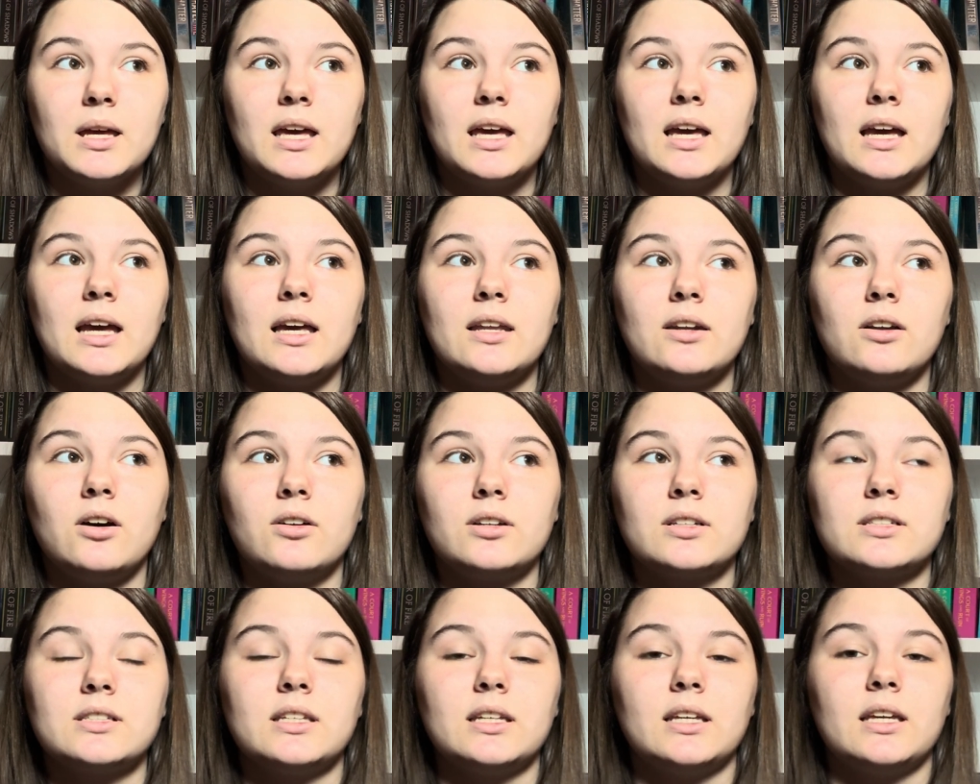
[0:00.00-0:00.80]
And
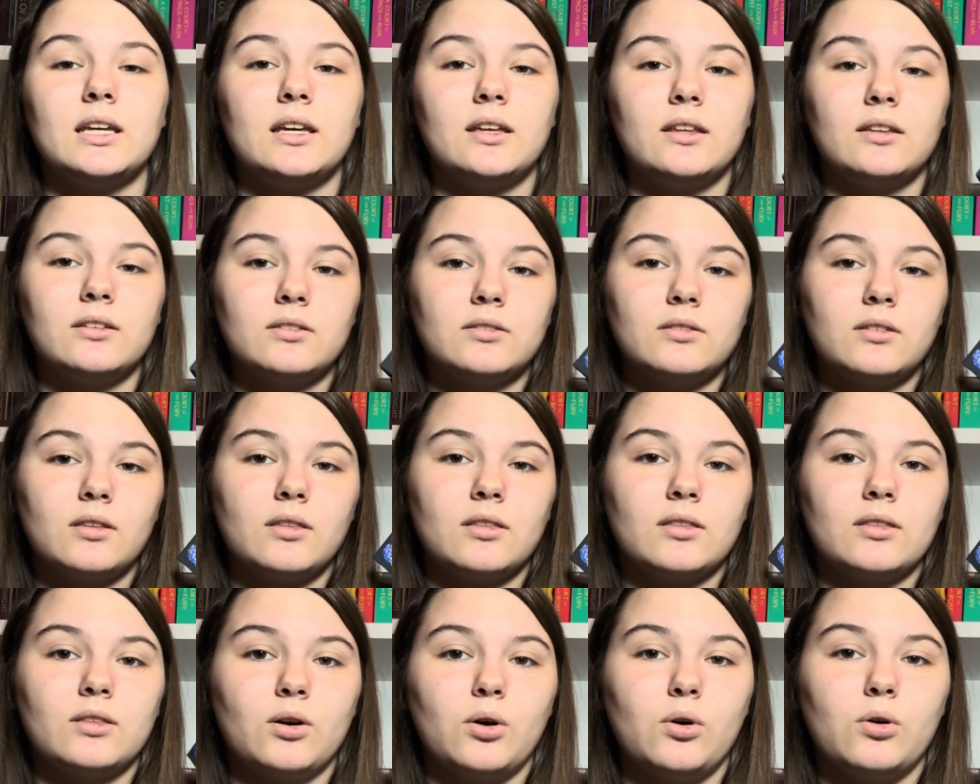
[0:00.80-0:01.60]
honestly,
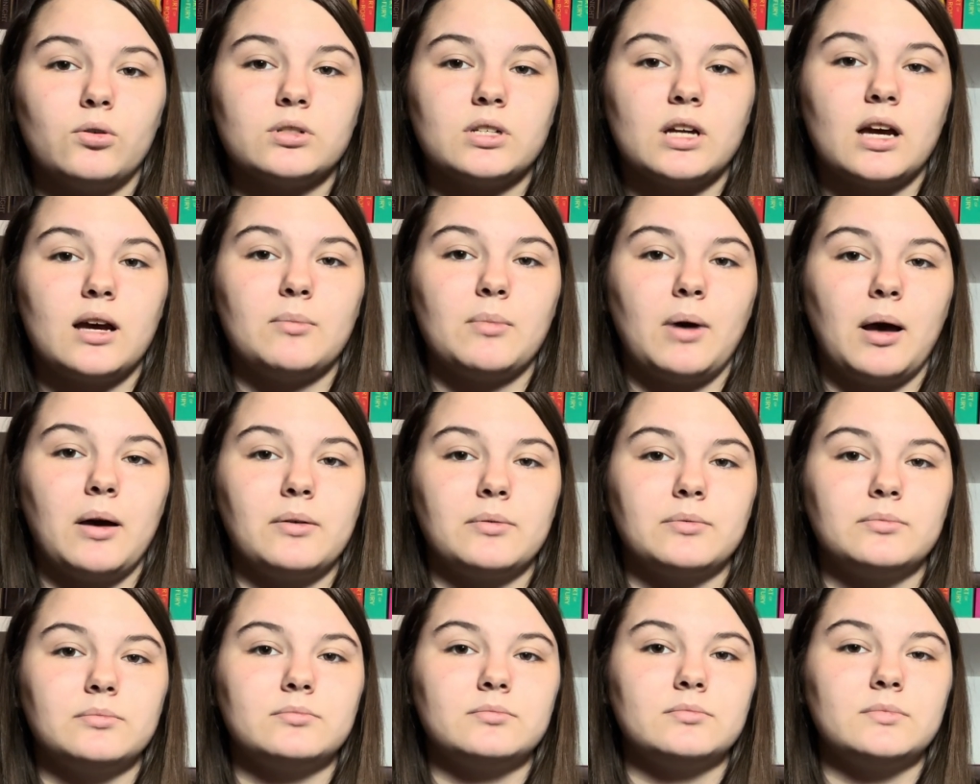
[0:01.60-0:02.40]
the whole time
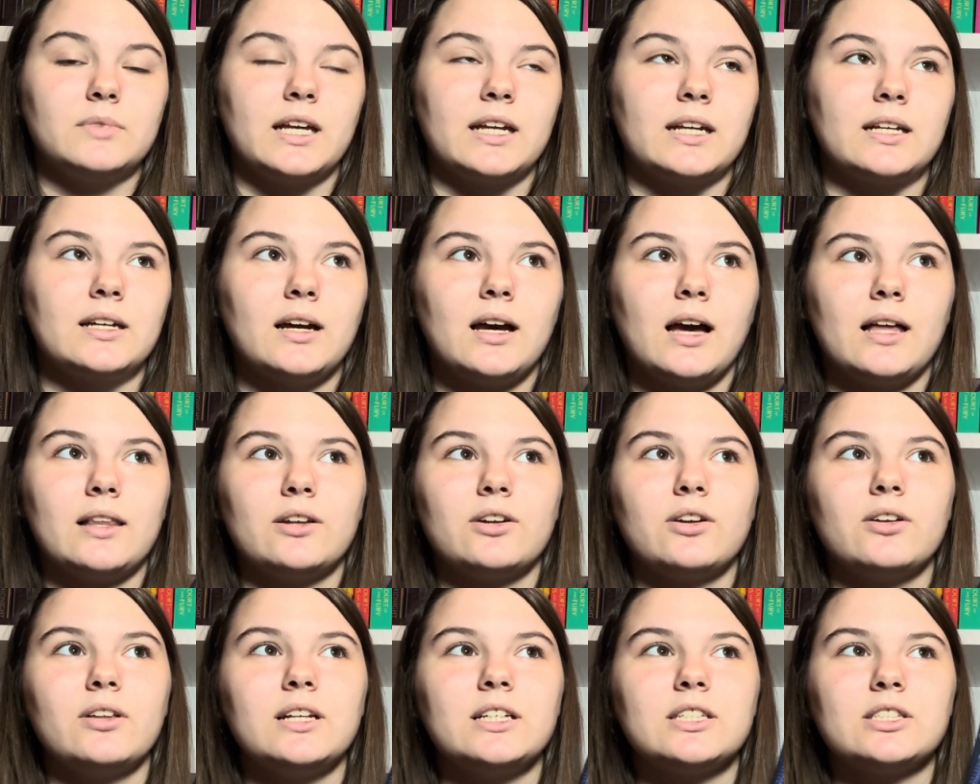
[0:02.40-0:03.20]
I
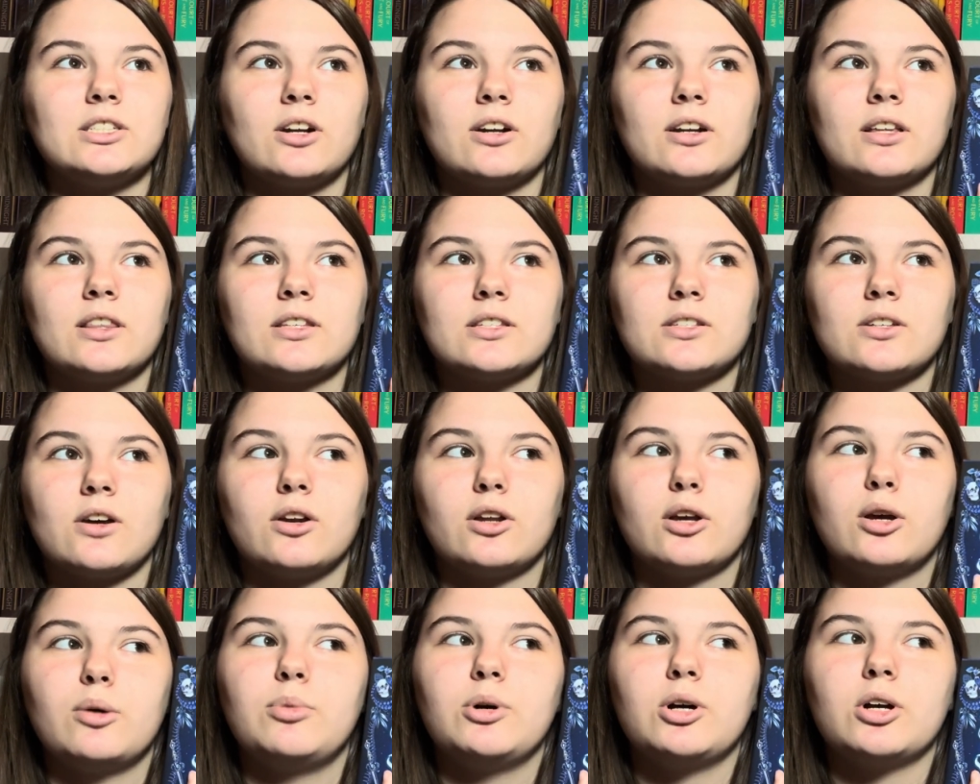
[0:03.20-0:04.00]
literally started this
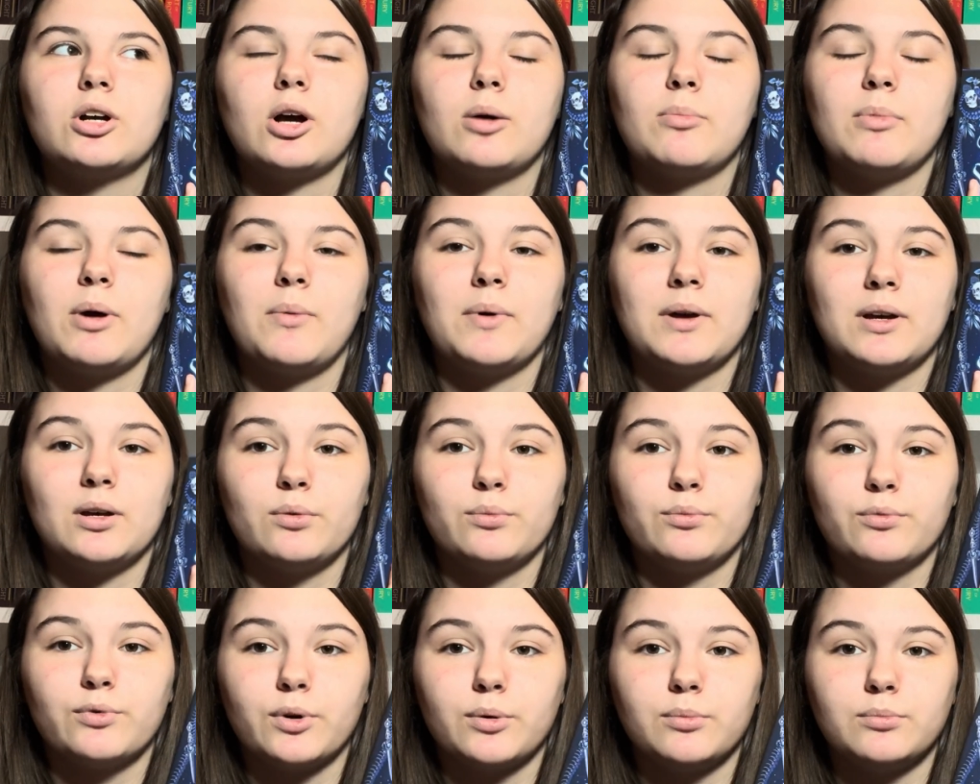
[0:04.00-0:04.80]
audiobook on my way
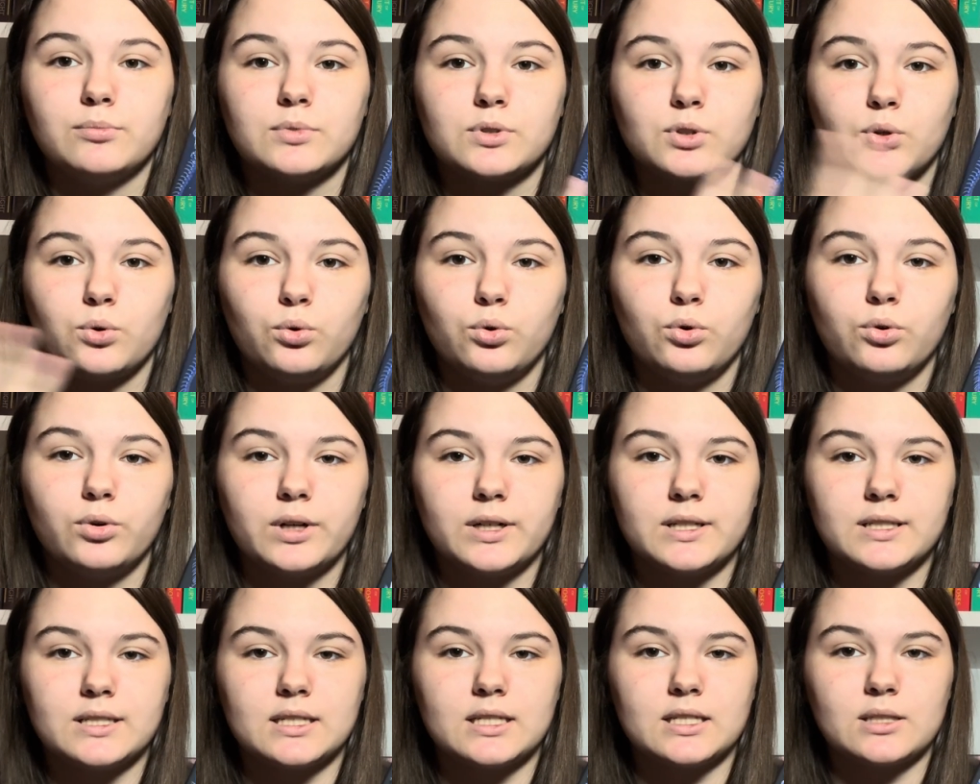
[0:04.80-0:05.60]
home from school
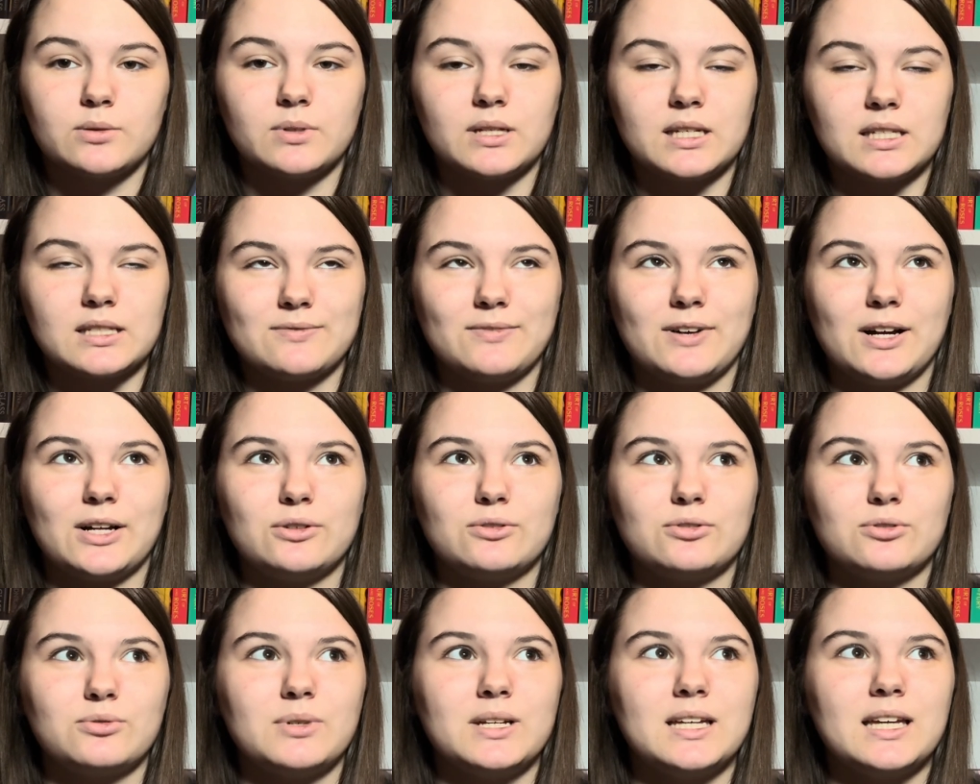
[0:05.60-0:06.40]
because this week is
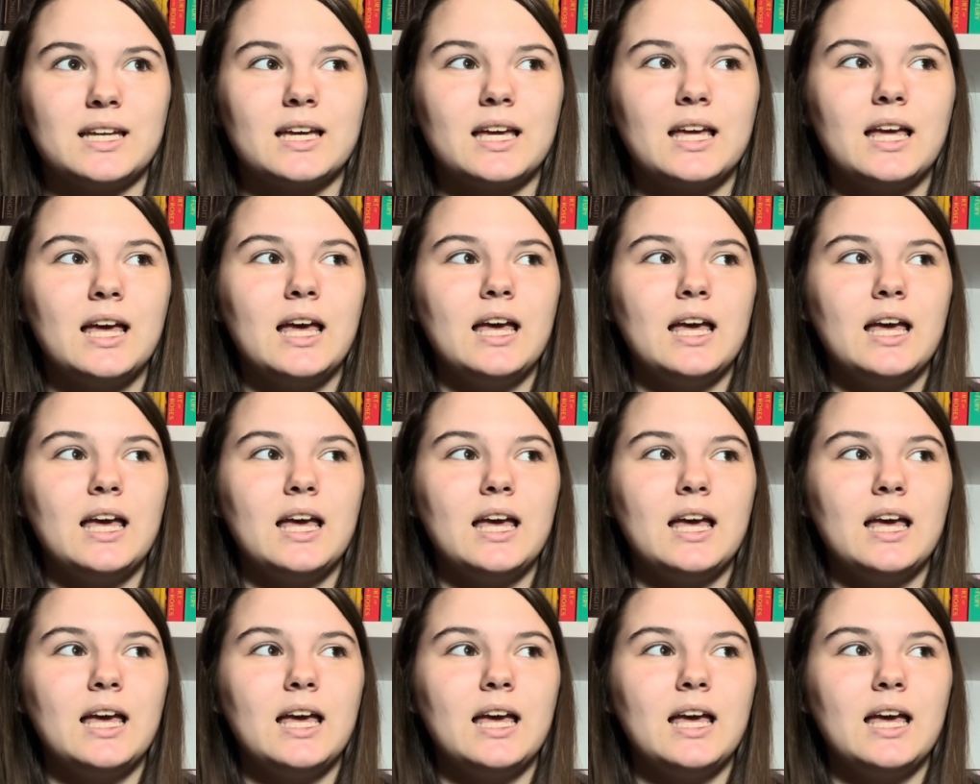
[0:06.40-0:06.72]
finals week.